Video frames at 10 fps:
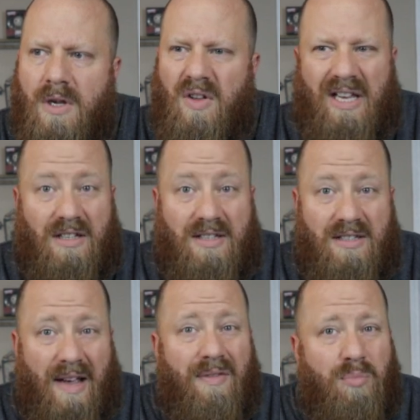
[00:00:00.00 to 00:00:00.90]
like a
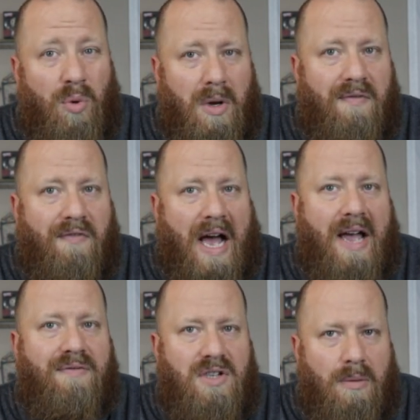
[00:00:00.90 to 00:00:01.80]

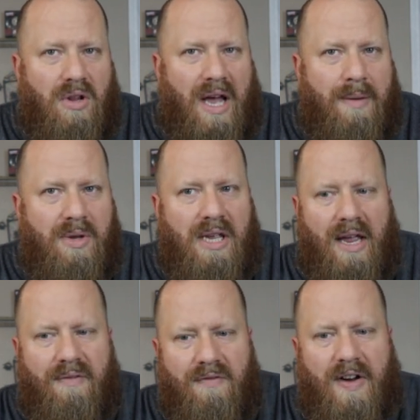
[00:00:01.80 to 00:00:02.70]
7.5 double
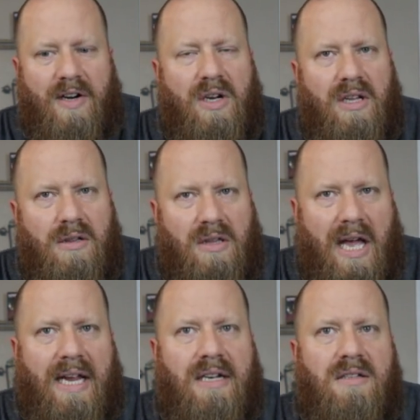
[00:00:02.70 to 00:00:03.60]
IPA, very
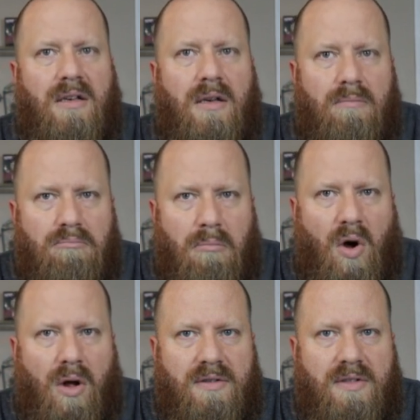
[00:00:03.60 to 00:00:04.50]
light
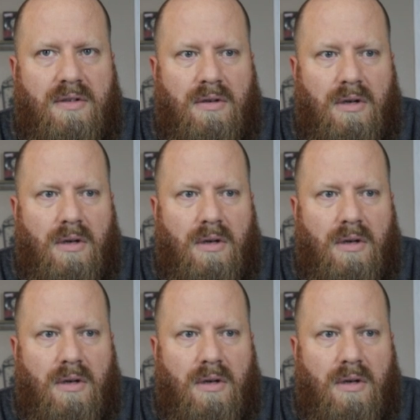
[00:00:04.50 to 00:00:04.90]
malt.